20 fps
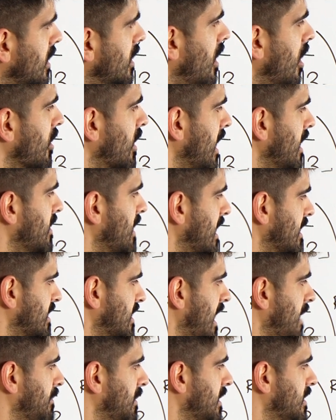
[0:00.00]
Okay, that's
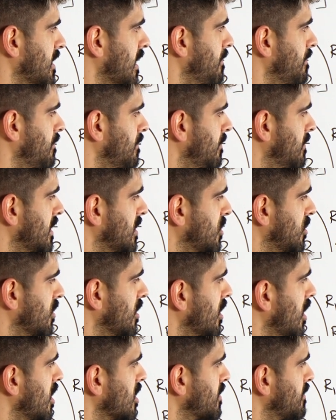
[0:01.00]
that bit done. Let's do
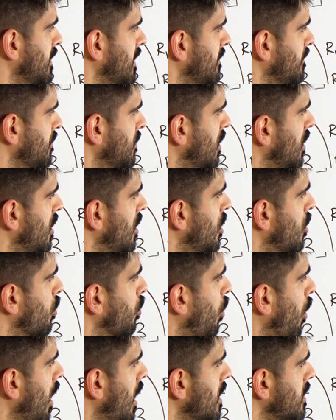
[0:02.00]
the last bit.
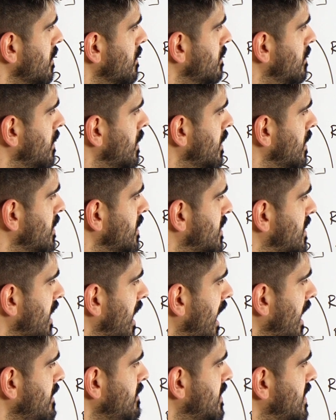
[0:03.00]
1
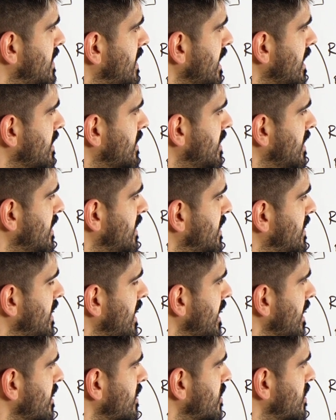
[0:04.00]
times 6 is
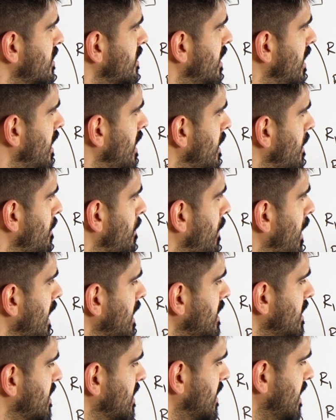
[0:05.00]
6,
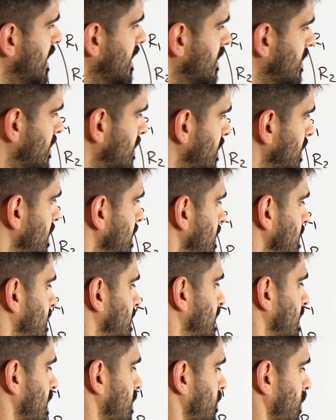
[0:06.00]
minus 6,
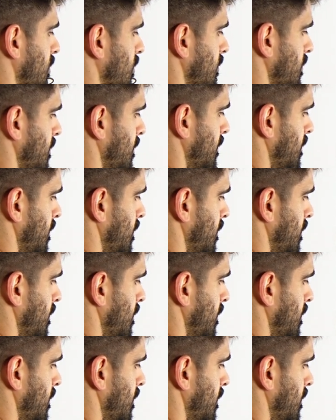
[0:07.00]
0.